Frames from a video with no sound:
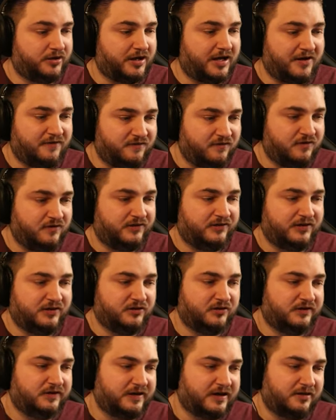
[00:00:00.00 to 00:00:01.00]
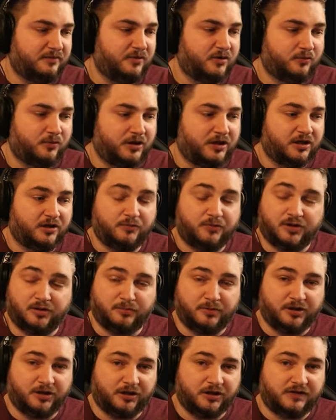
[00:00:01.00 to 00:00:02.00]
every single time that we hit with a
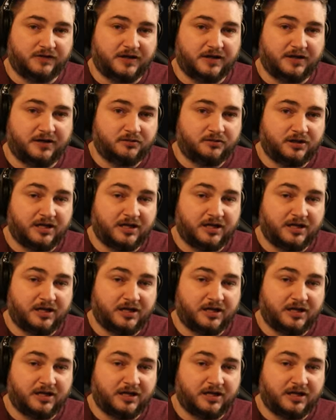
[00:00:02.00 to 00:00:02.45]
melee attack.